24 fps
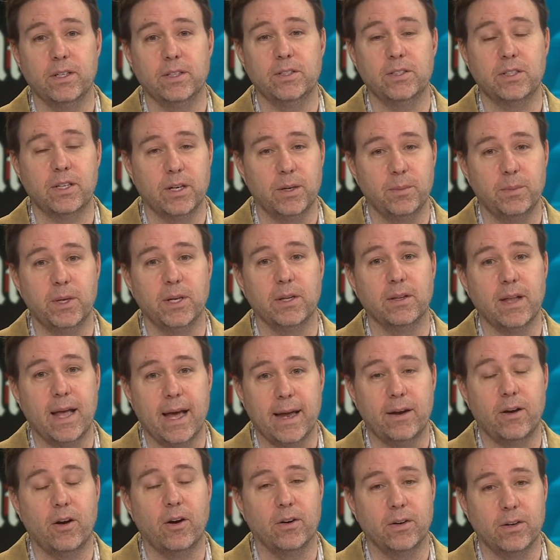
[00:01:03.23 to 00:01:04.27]
it's going to be a
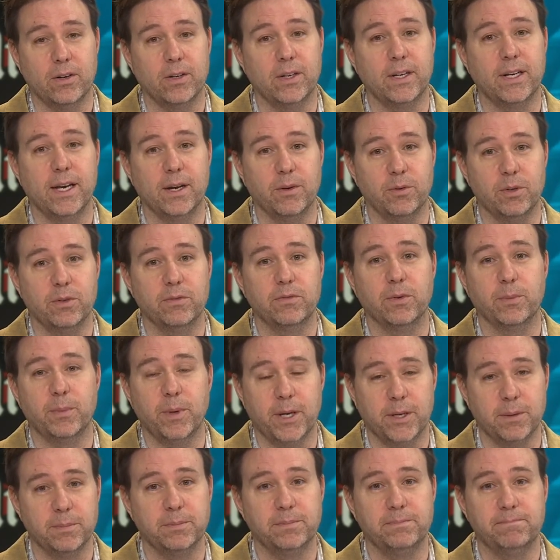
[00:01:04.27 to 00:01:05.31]
lot harder to get one from
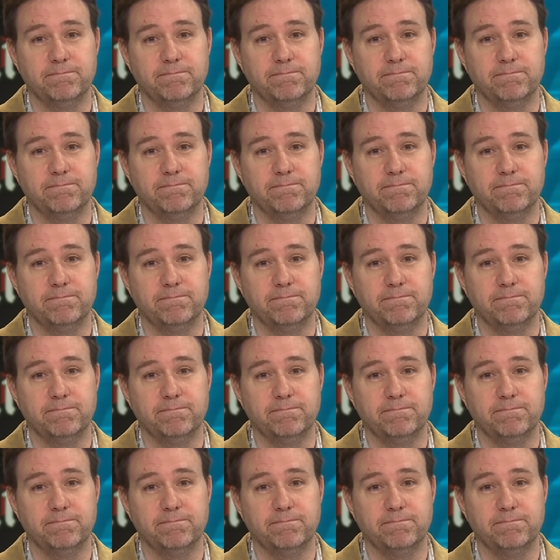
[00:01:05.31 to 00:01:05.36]
him.